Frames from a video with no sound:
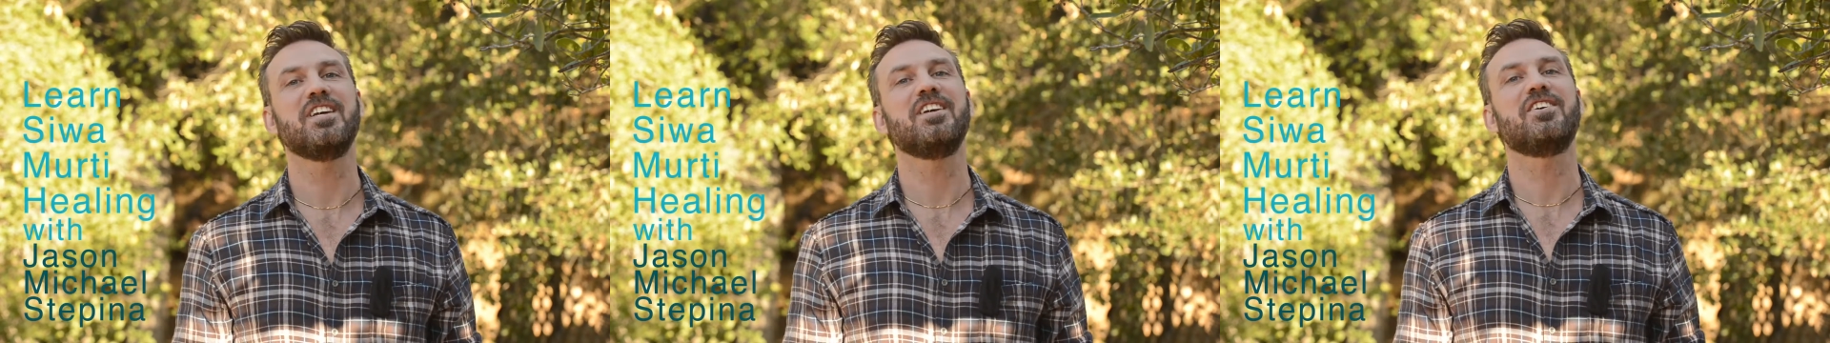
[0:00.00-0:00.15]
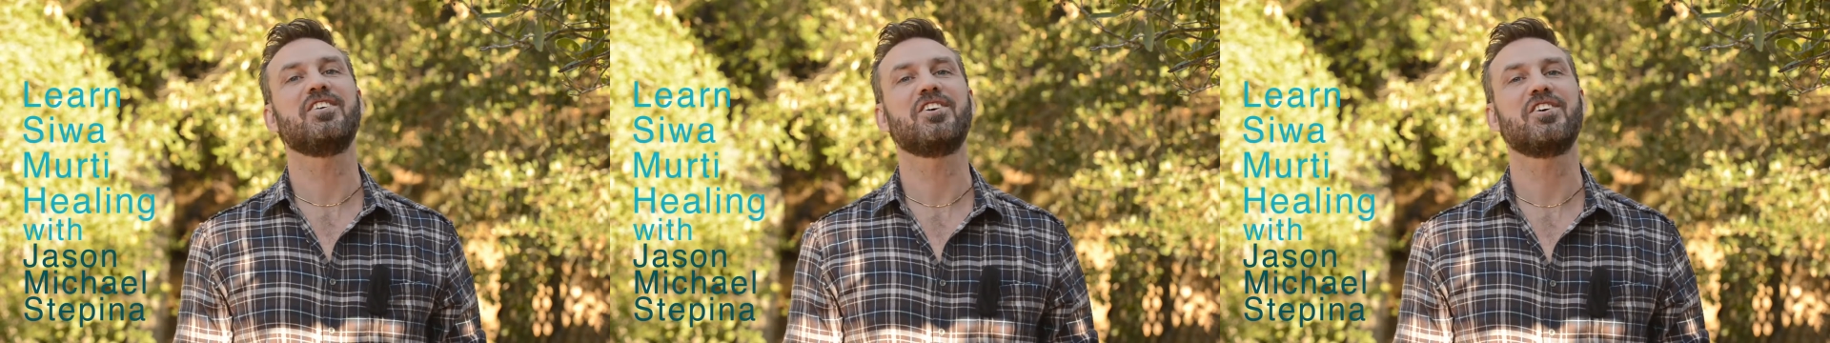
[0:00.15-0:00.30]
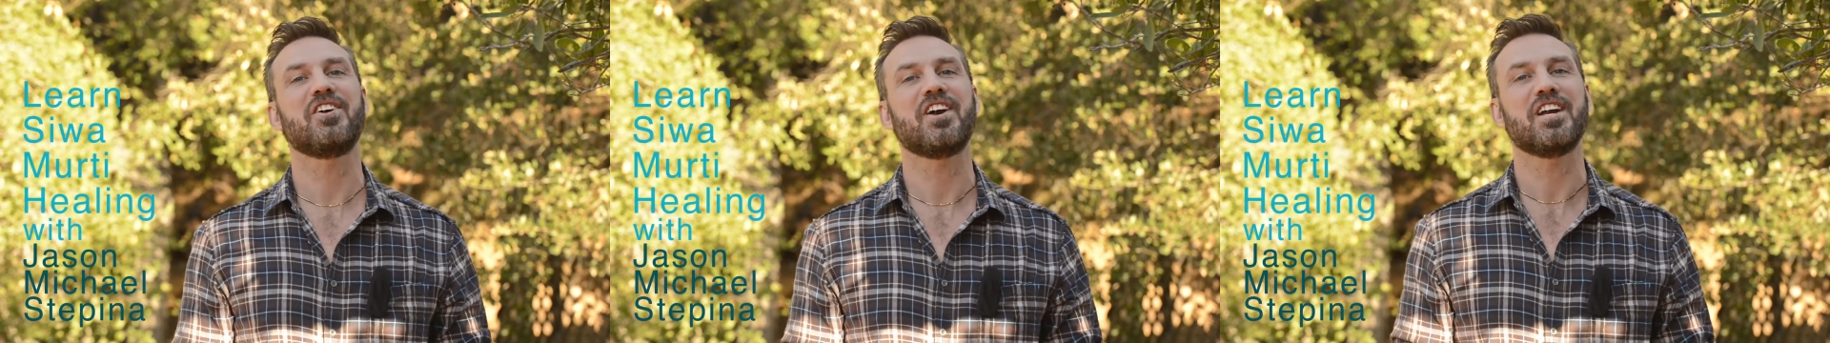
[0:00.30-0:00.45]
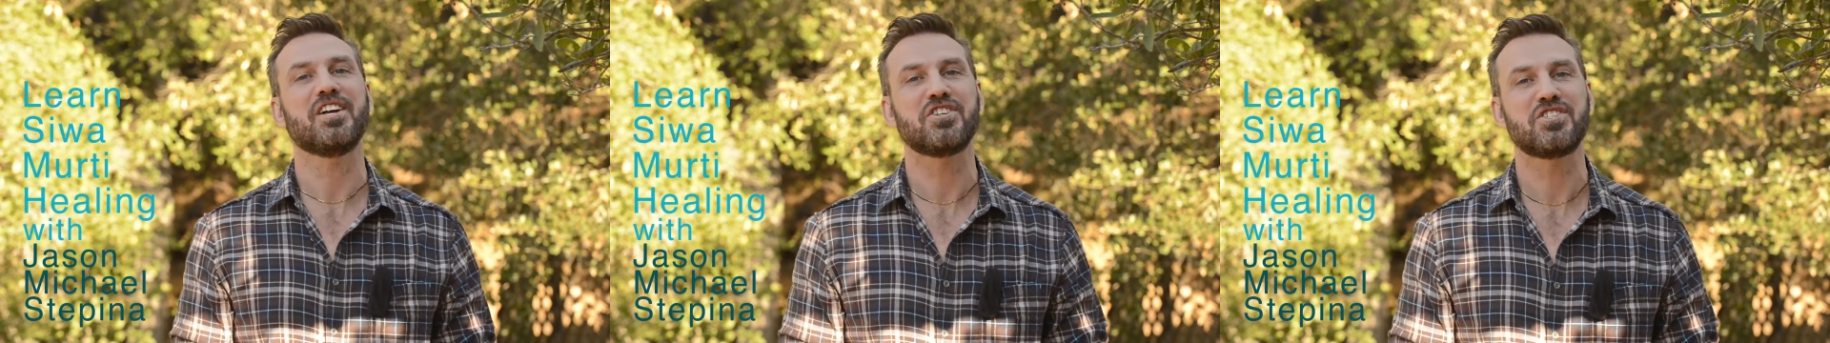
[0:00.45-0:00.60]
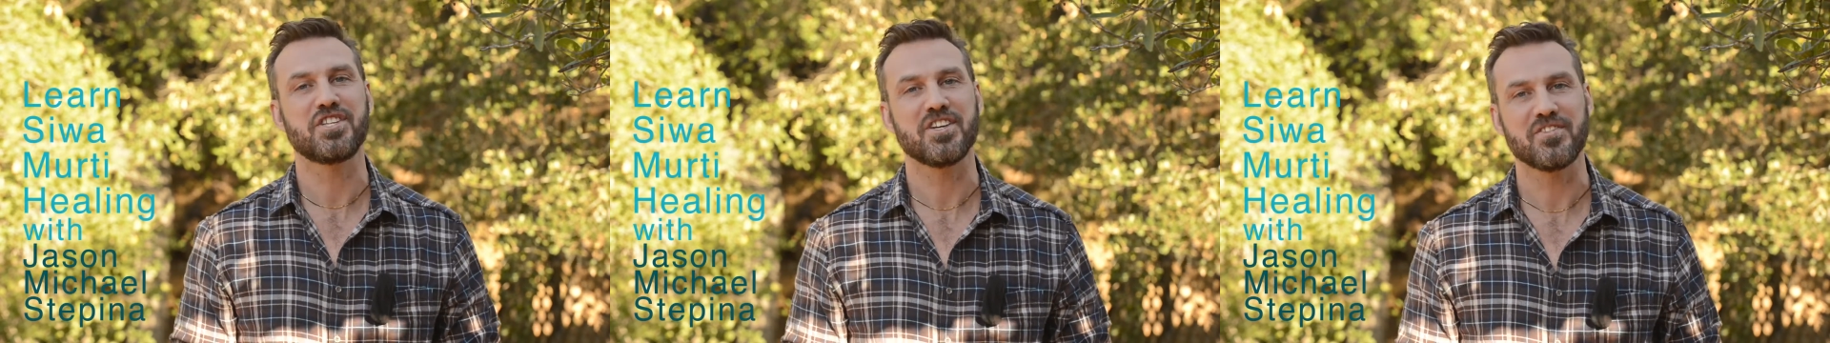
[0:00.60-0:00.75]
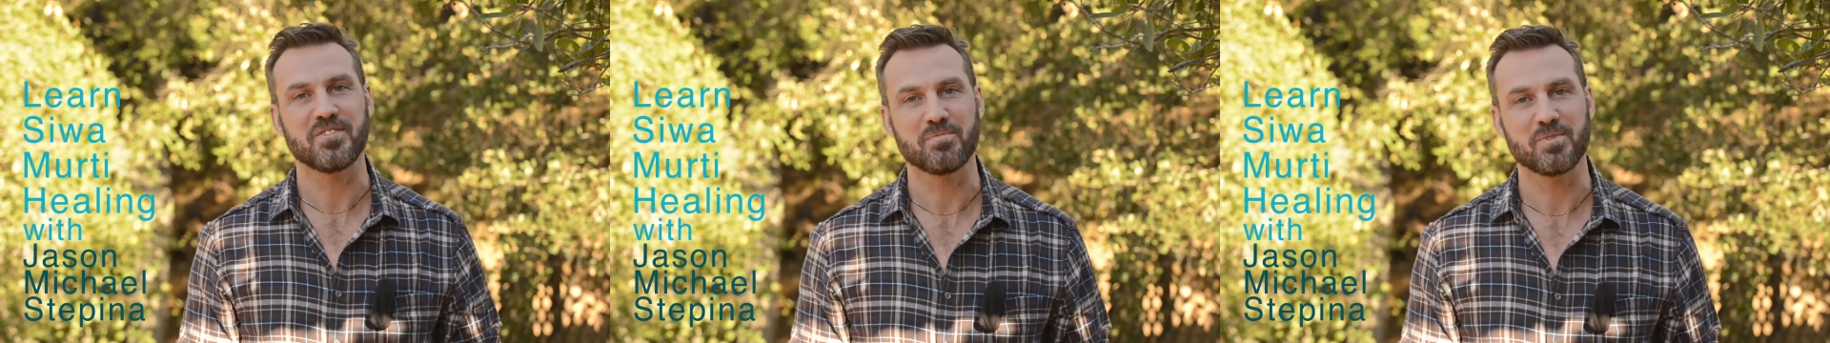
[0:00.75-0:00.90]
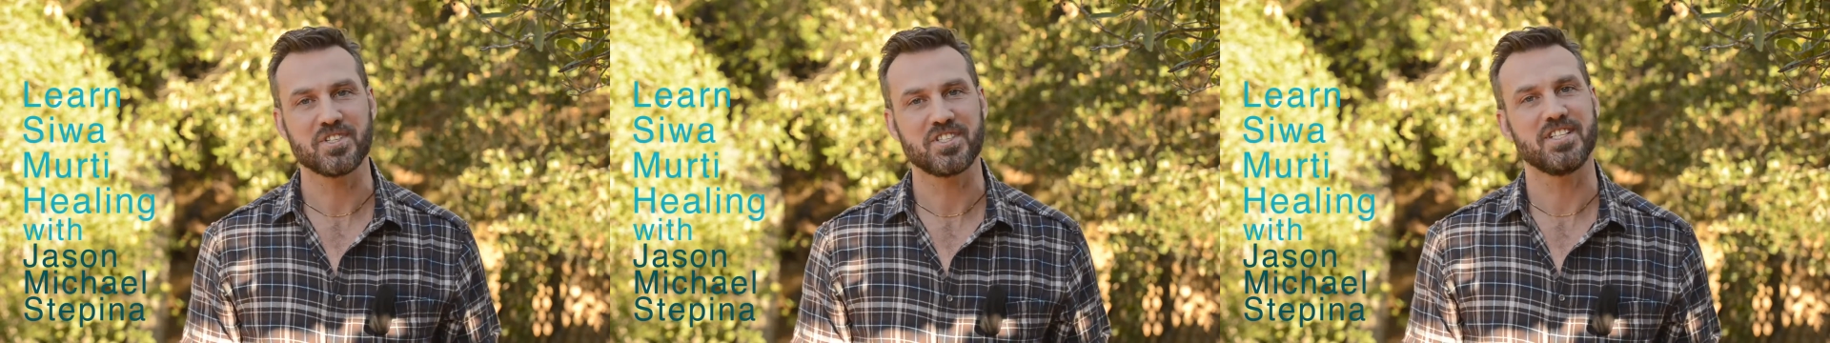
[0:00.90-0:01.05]
healer and a
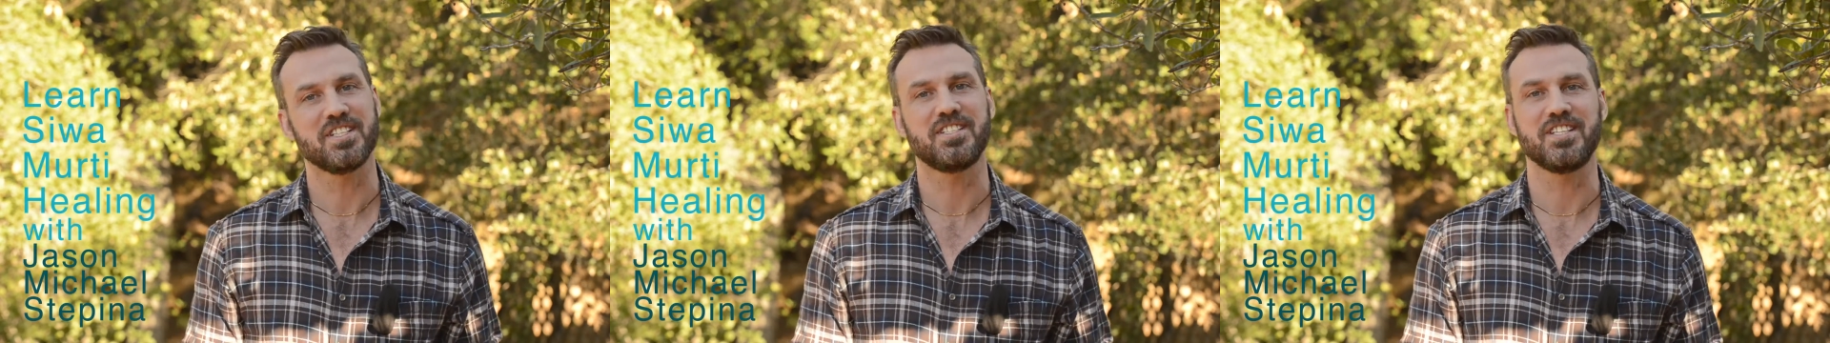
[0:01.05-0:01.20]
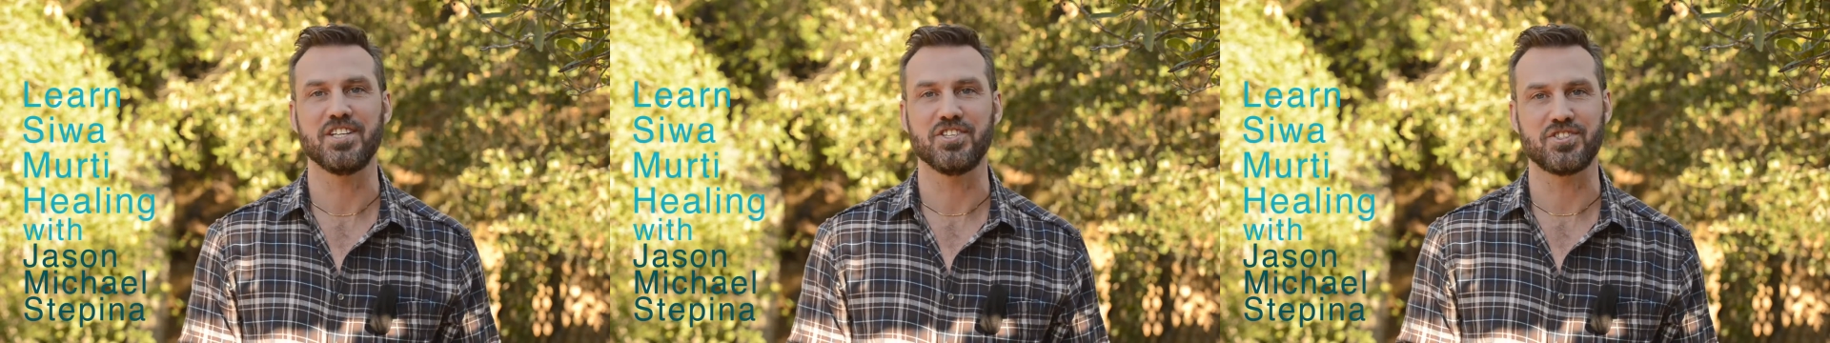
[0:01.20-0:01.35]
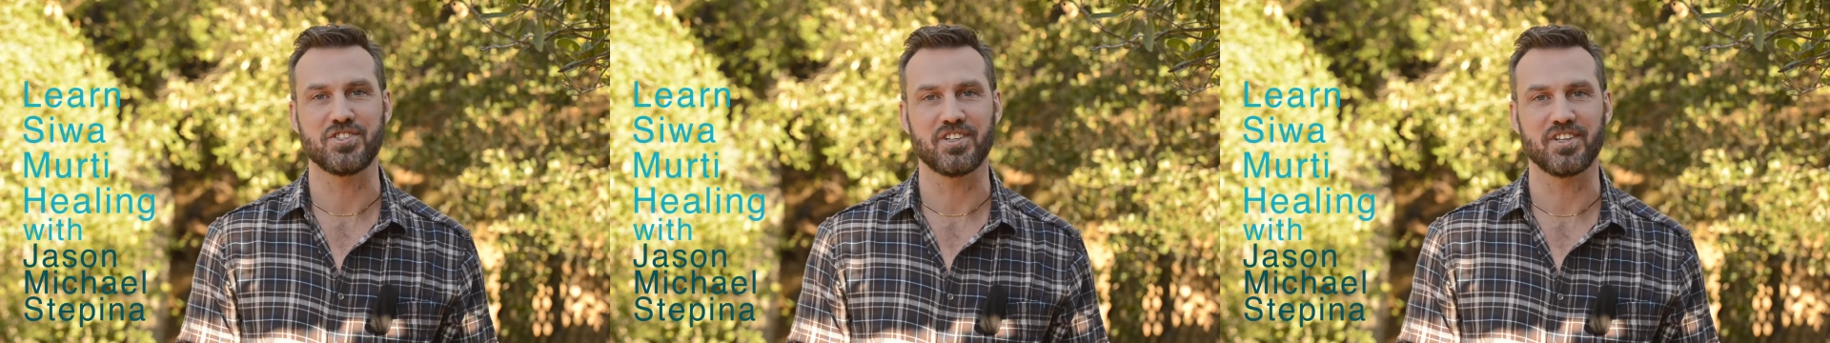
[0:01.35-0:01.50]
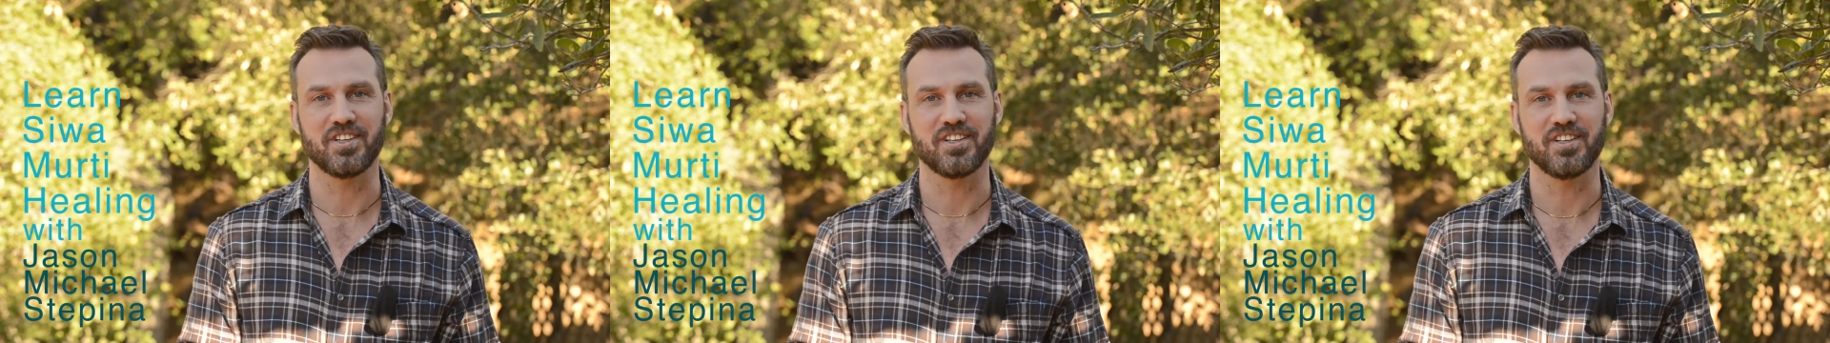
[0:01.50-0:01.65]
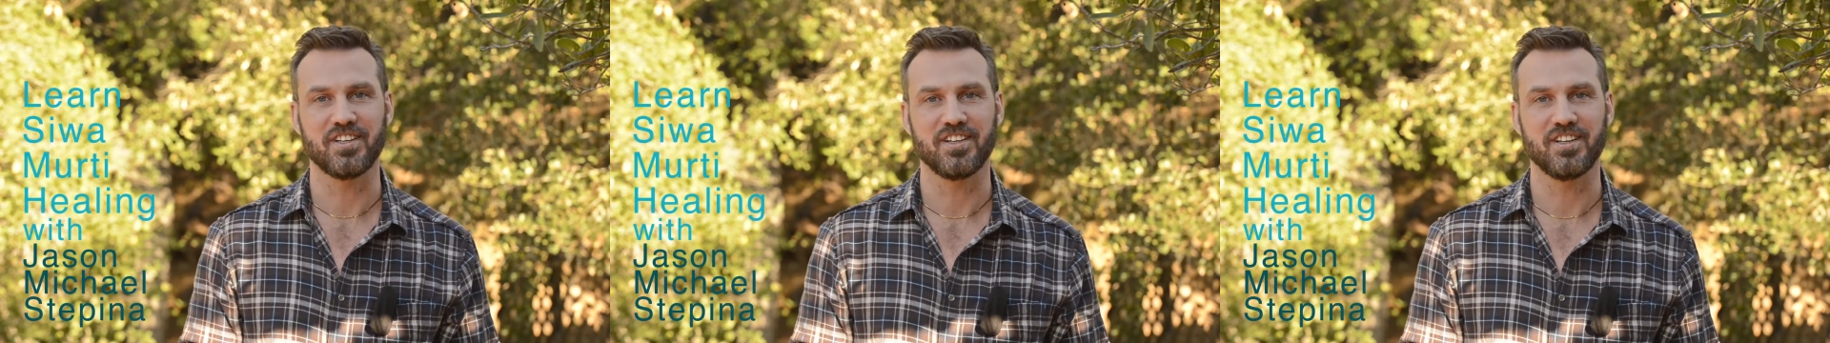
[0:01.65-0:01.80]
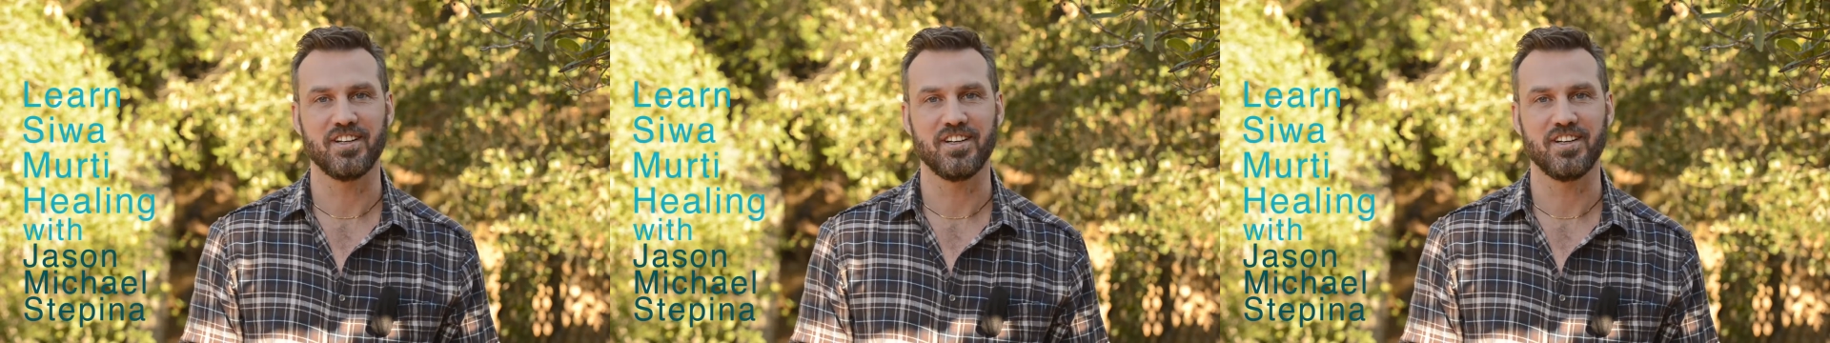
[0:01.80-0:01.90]
Shiva Murti teacher.